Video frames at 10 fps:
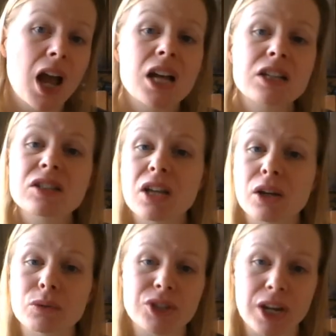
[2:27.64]

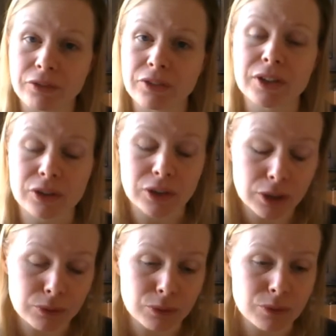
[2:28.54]
So, Jeffrey
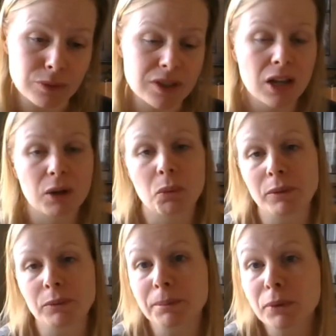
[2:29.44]
concludes, when
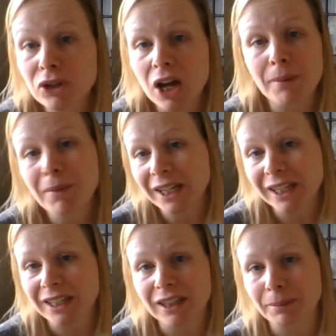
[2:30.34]
we put our money
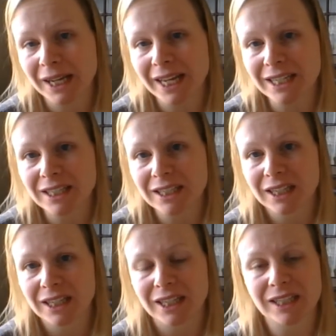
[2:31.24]
in the plate,
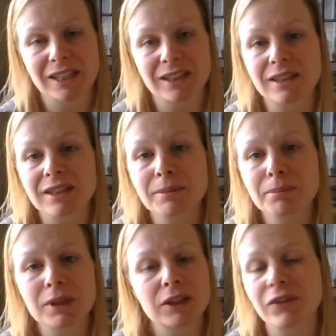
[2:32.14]
it is a
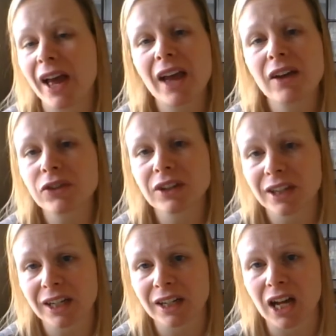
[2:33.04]
symbol of
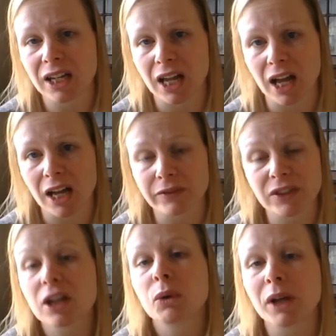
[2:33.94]
everything in our lives
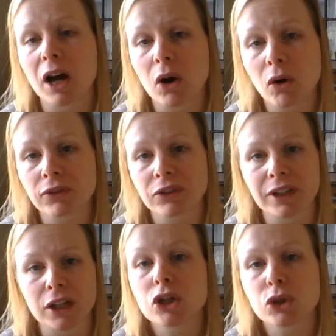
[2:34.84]
we are
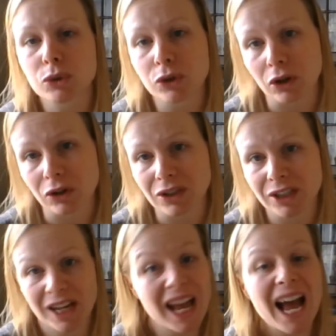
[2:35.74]
offering to God,
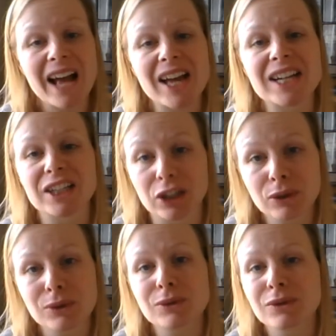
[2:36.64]
and that
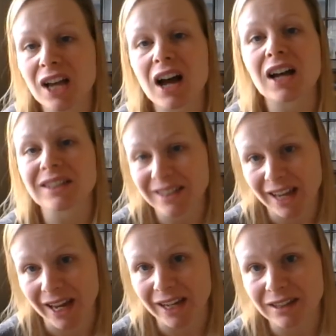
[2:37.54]
includes our
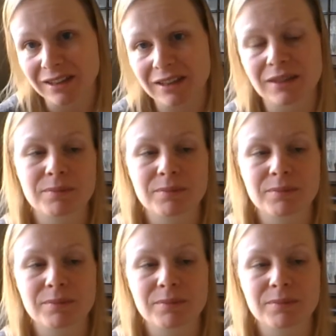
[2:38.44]
sex.